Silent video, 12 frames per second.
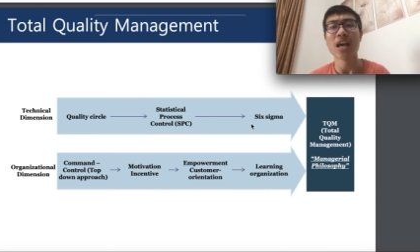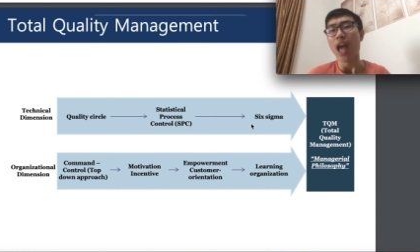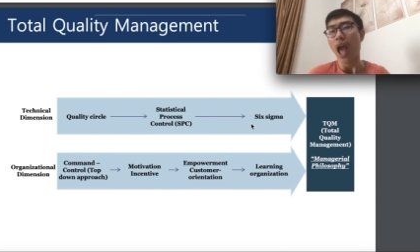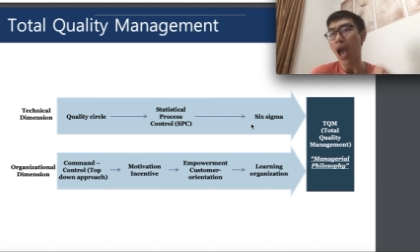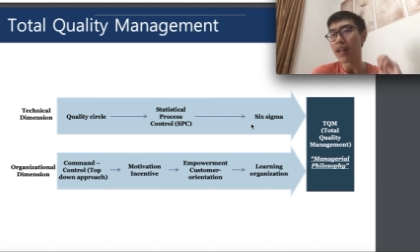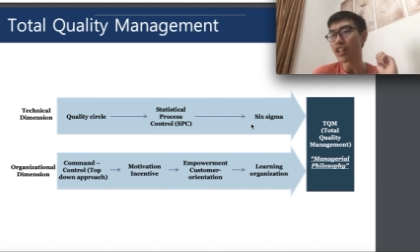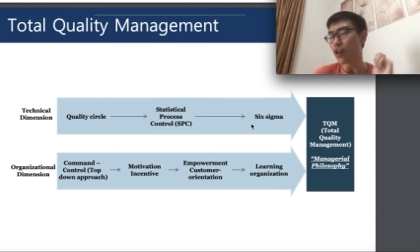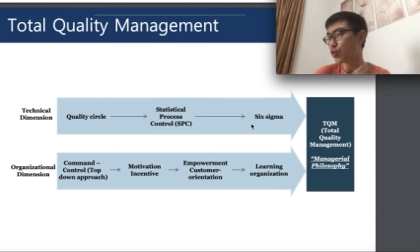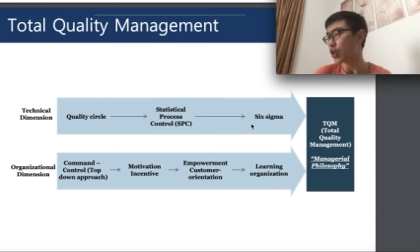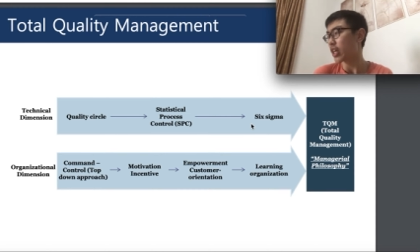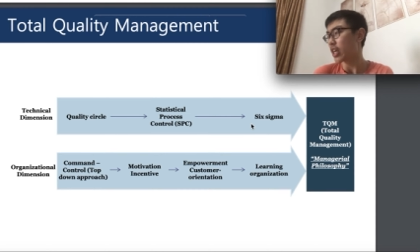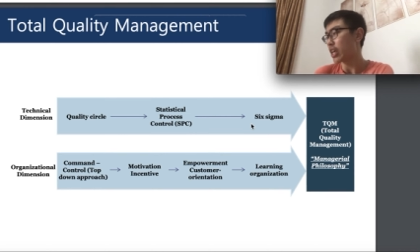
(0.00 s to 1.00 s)
And
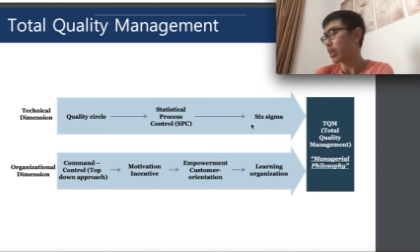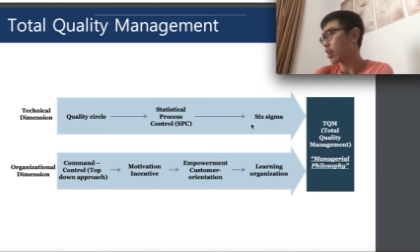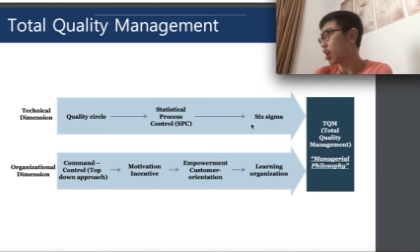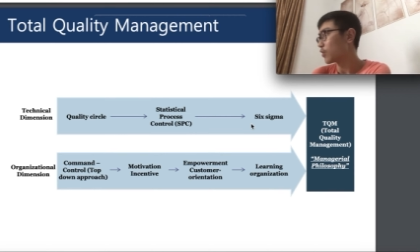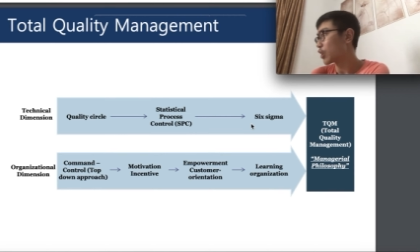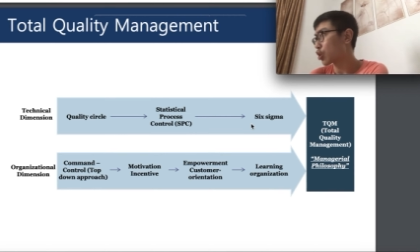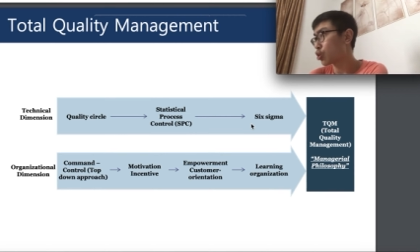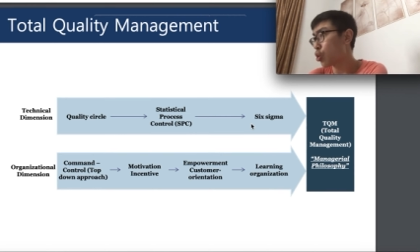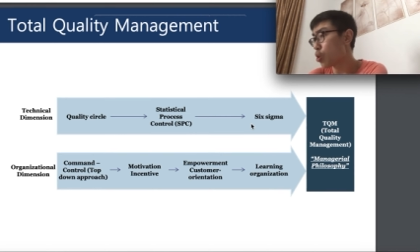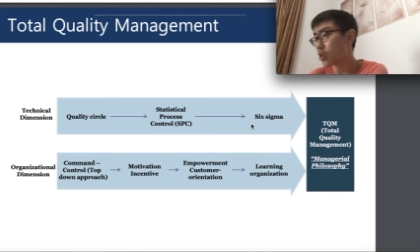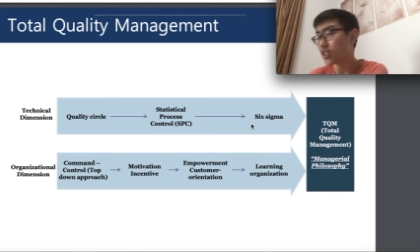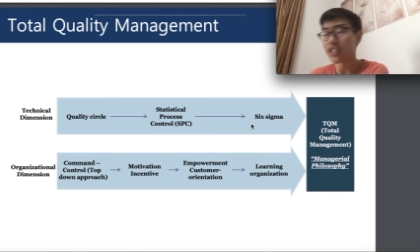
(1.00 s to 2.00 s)
definitely in our
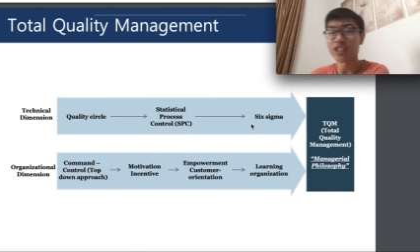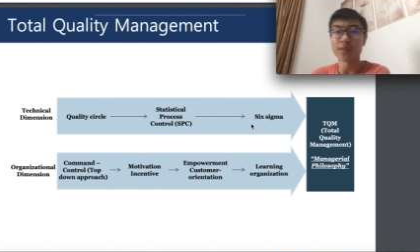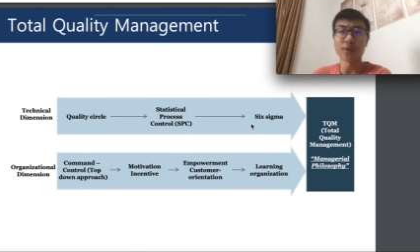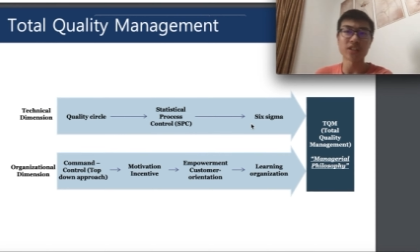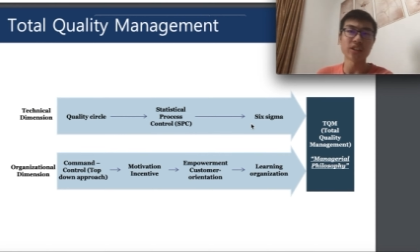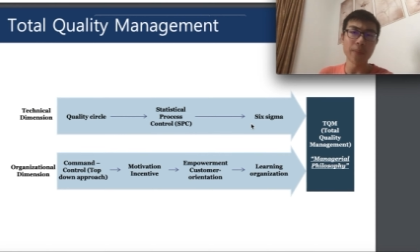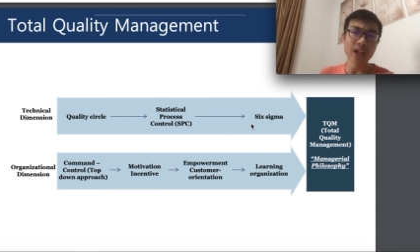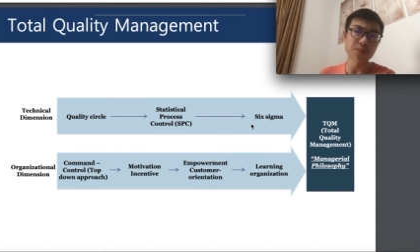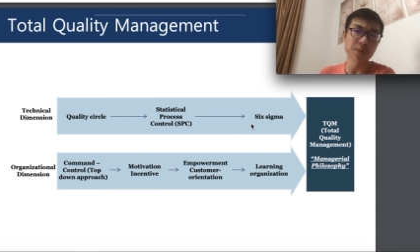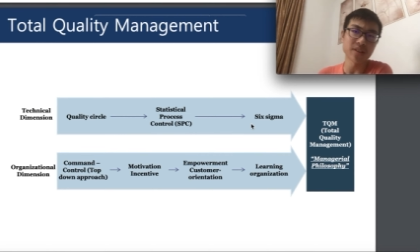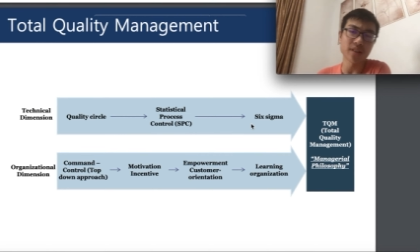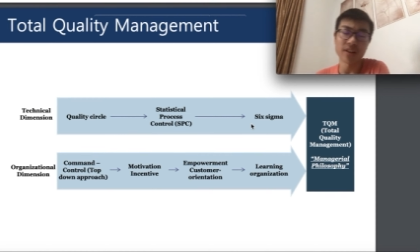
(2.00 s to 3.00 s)
course in supply chain
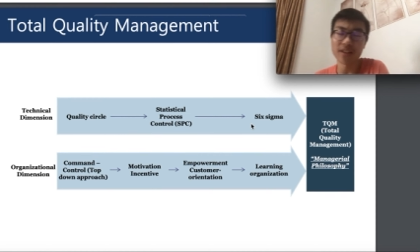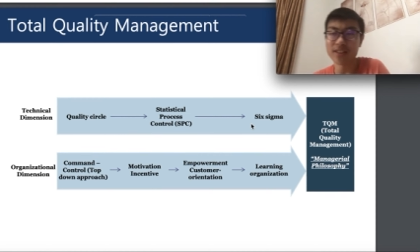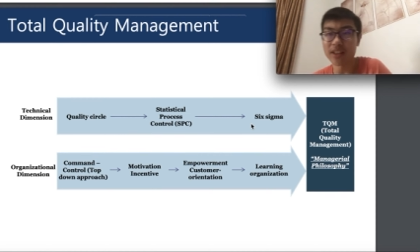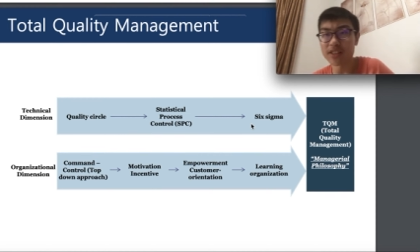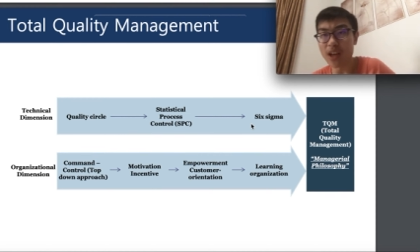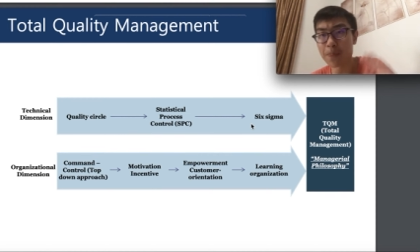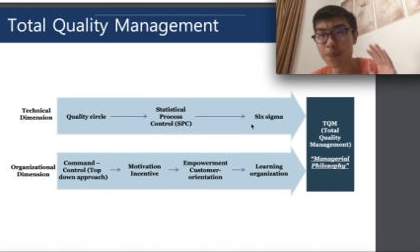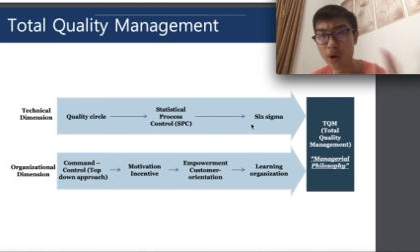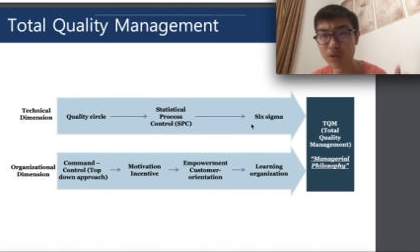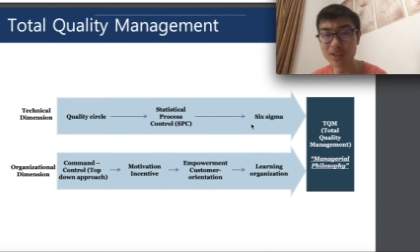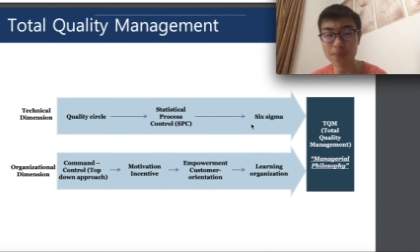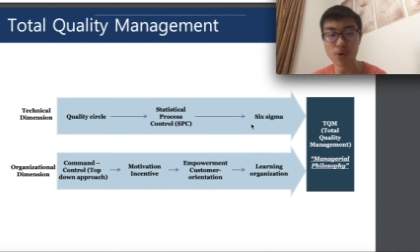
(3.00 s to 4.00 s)
management, statistics are
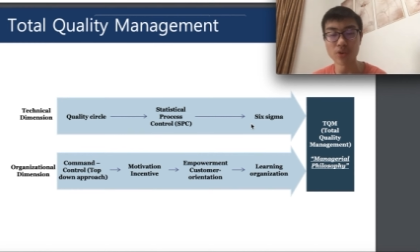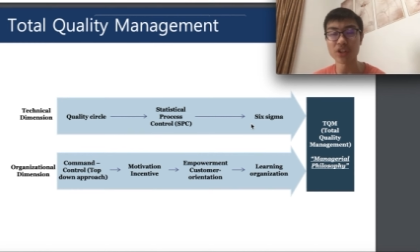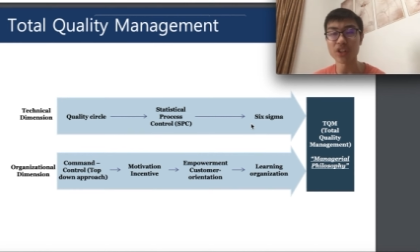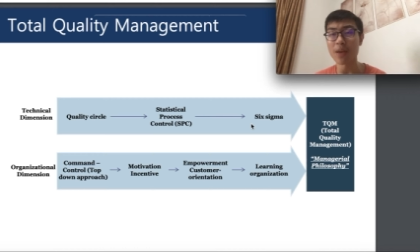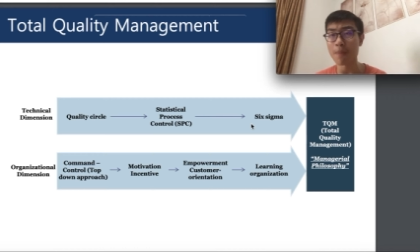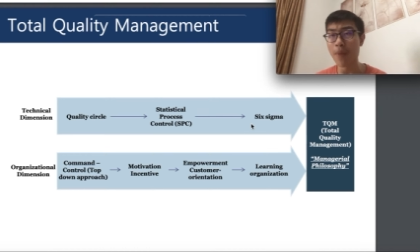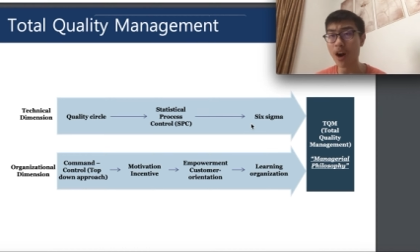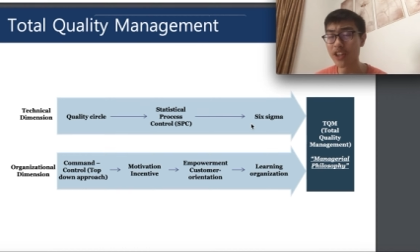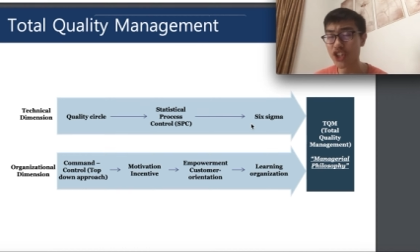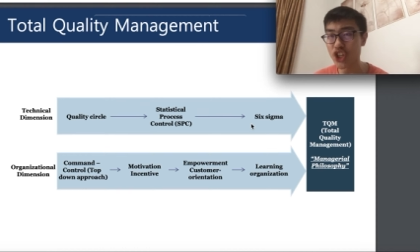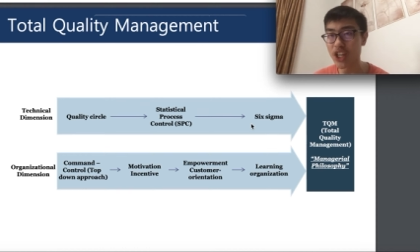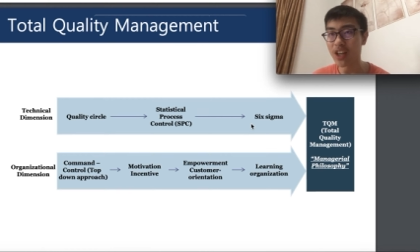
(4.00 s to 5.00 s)
both important in
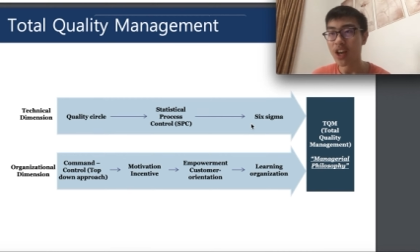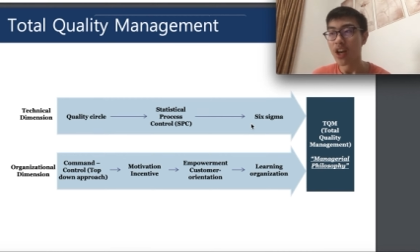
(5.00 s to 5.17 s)
marketing,